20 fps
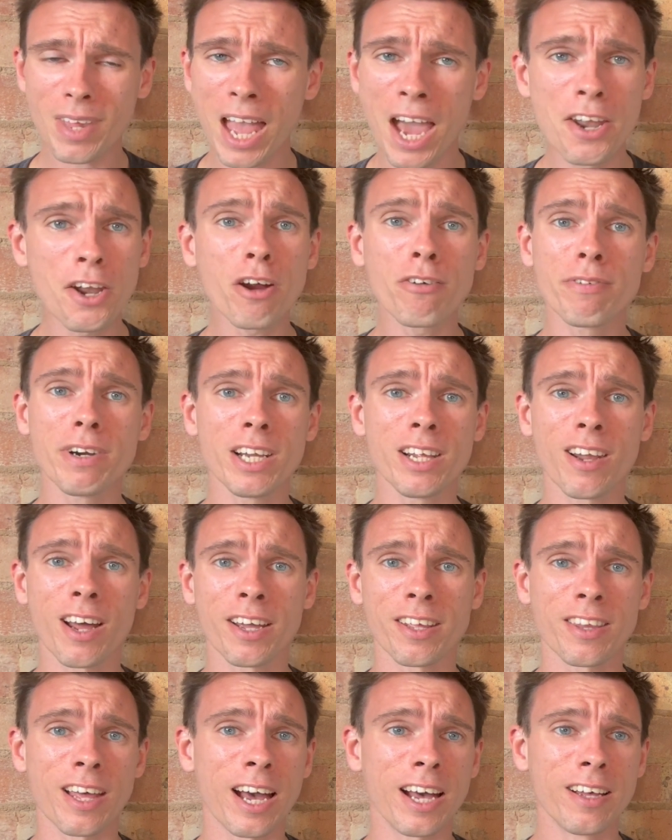and I really
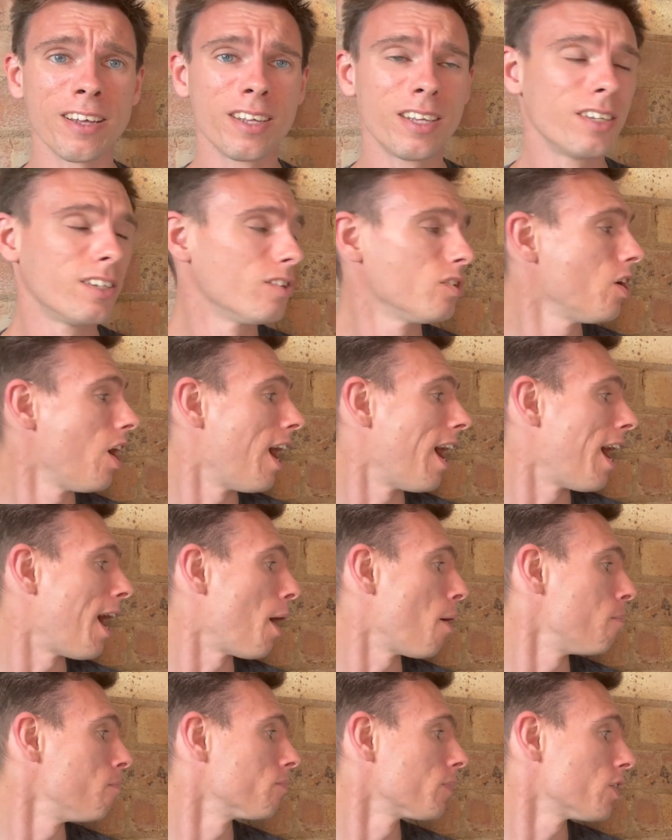like that.
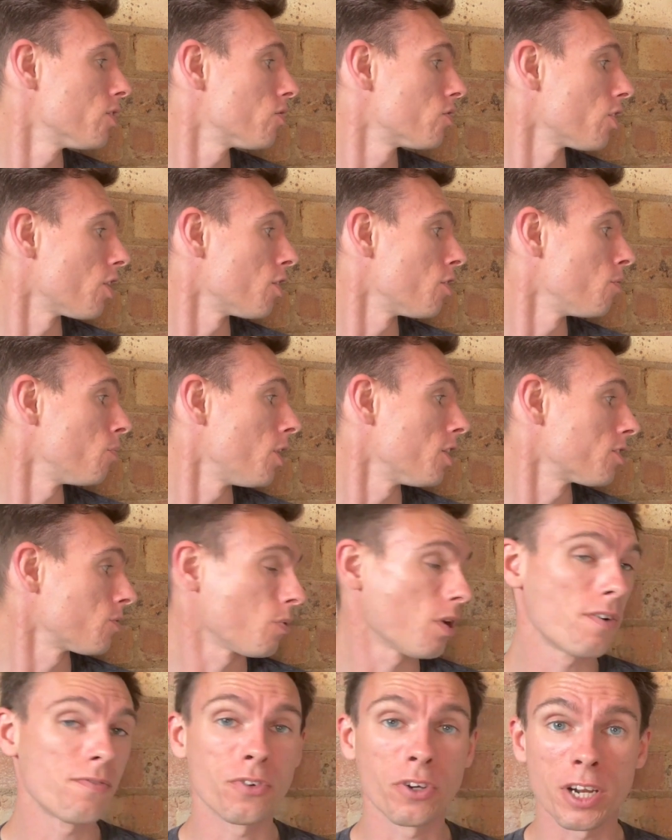So
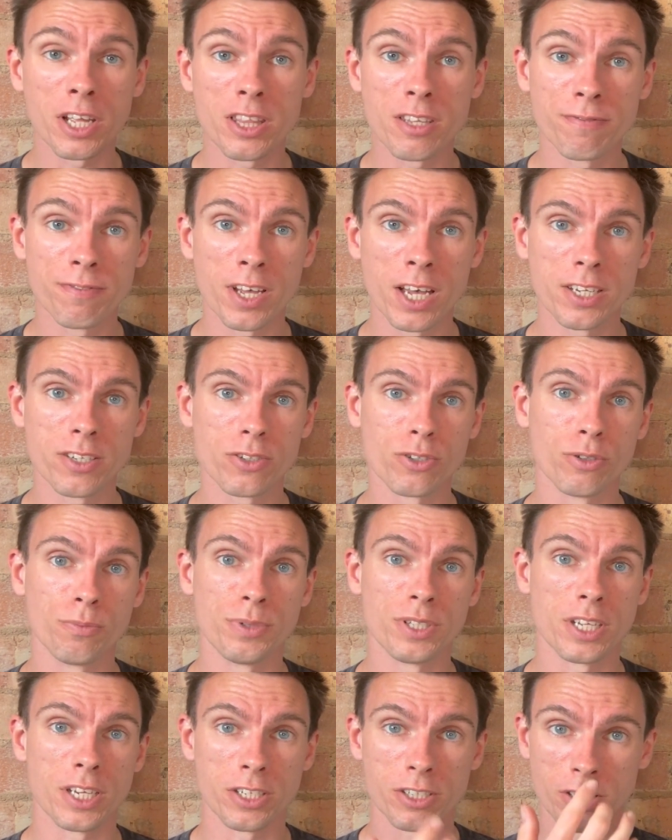I've got it in the vertical
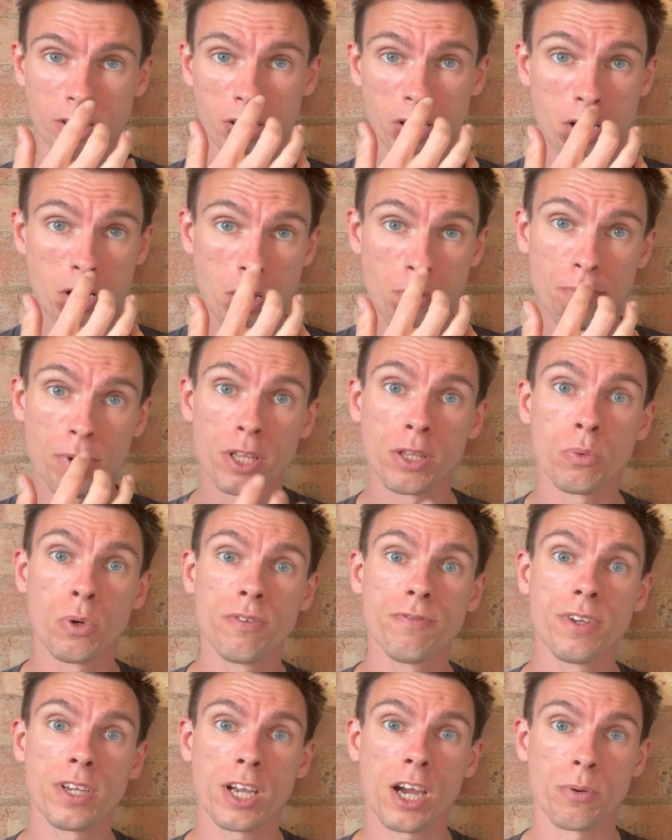position. But the
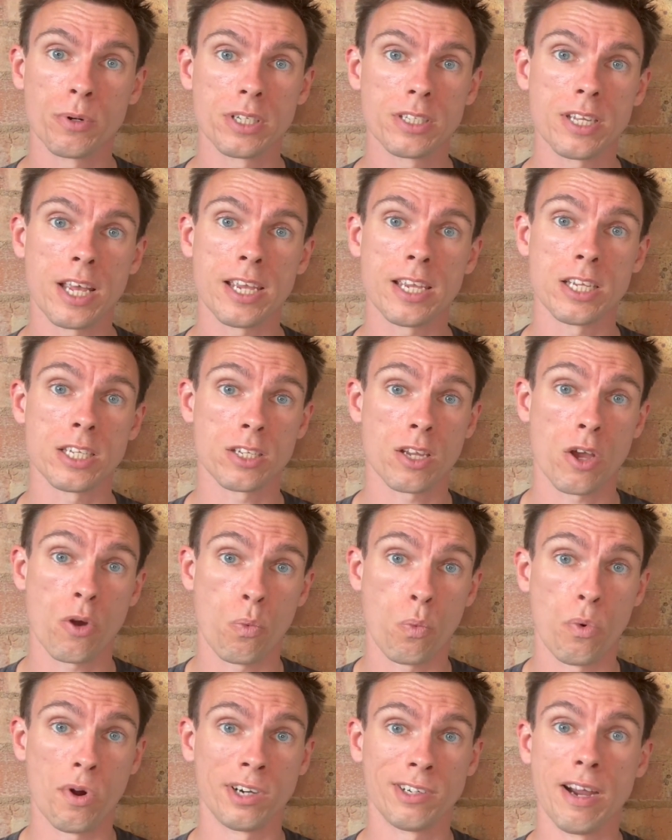one thing I would say is
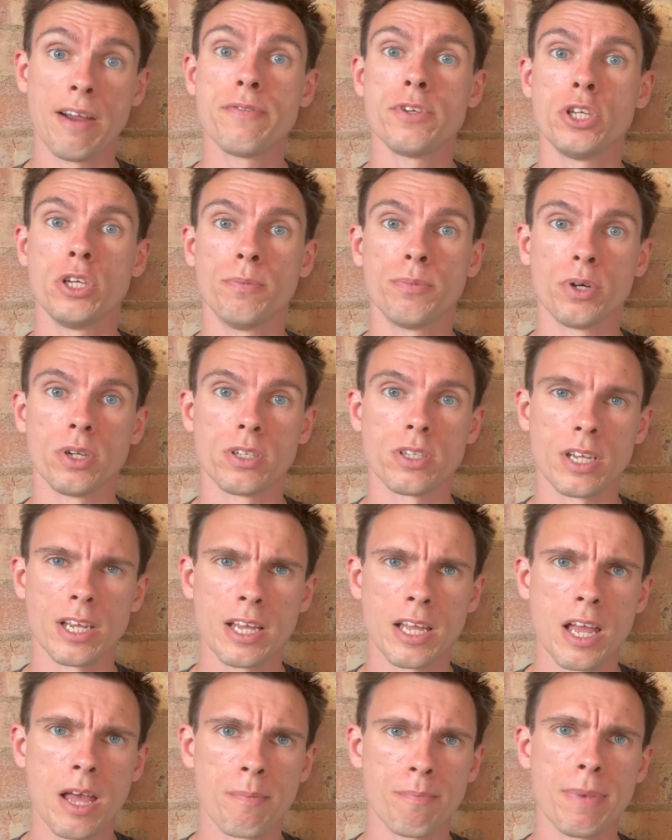wherever you put
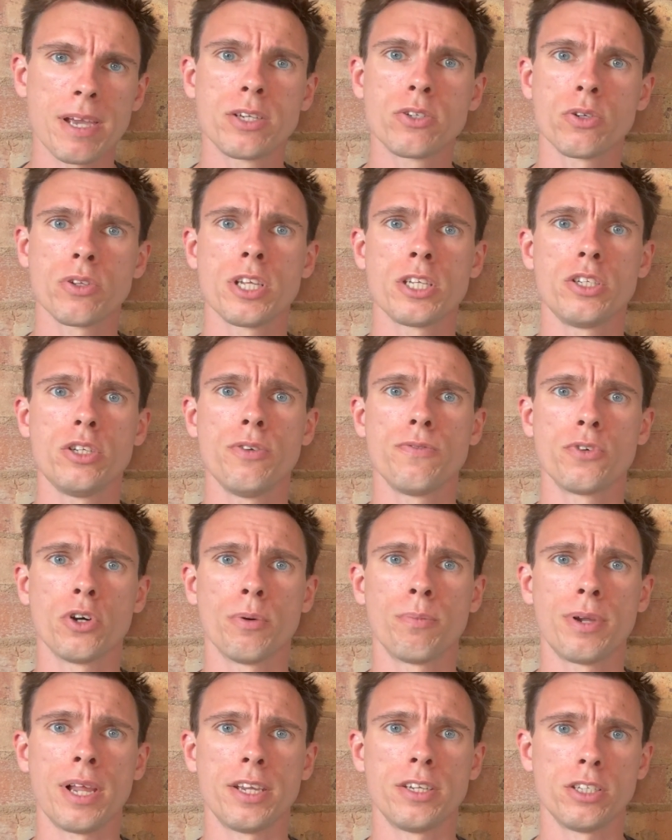it, make sure that you've
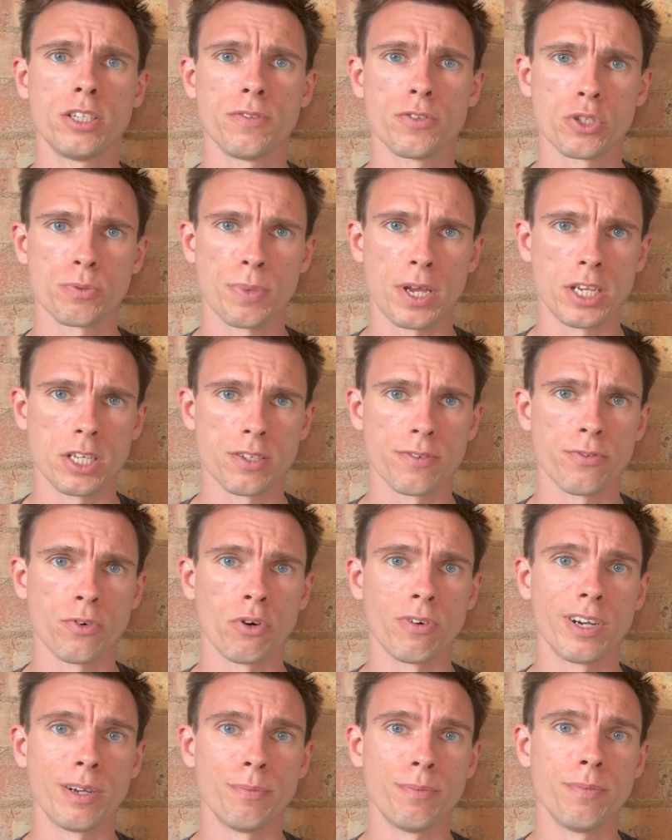got plenty of space
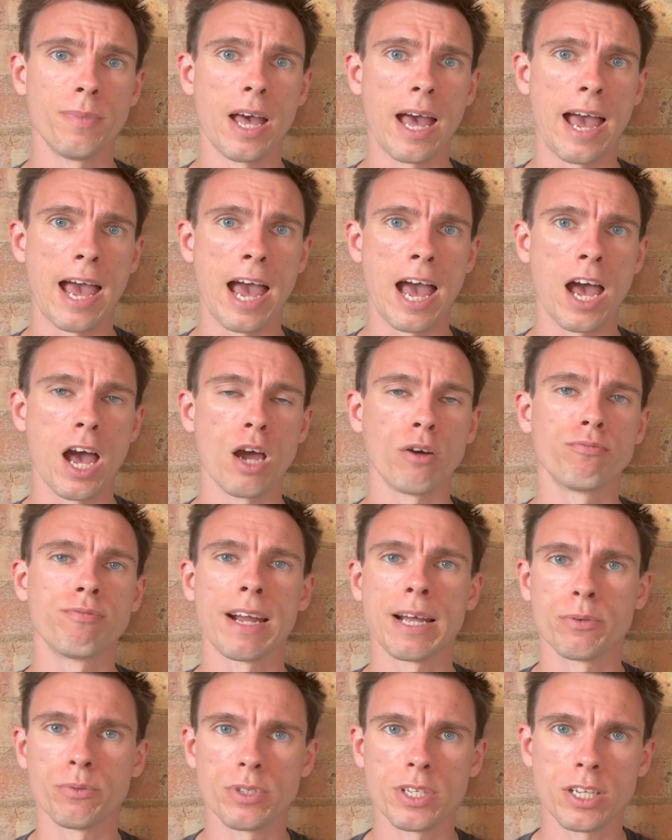for it
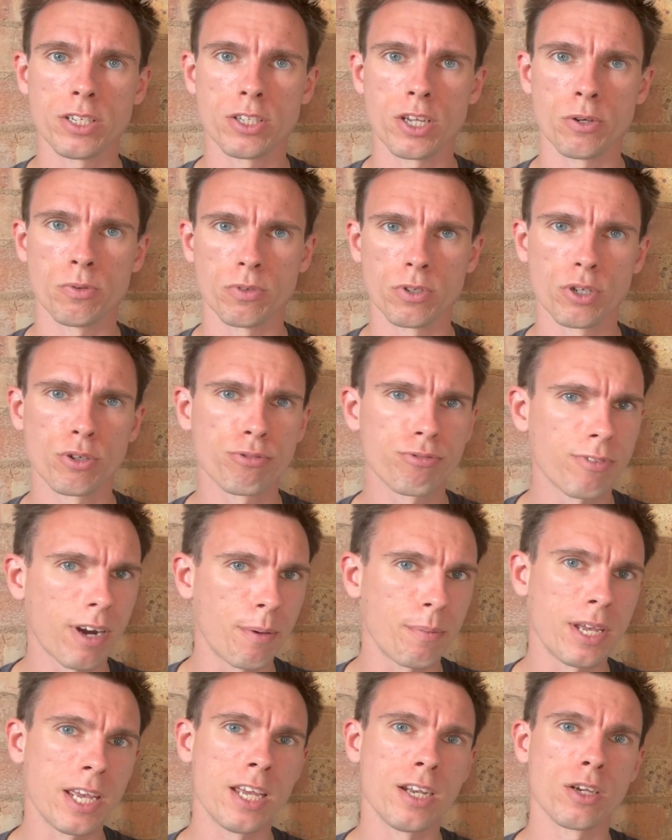around it. Don't
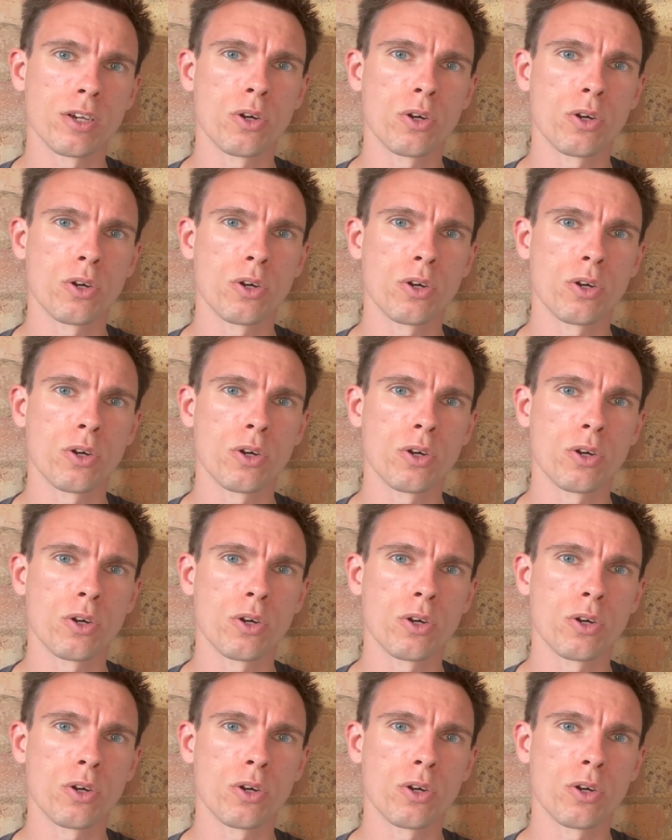cram it in a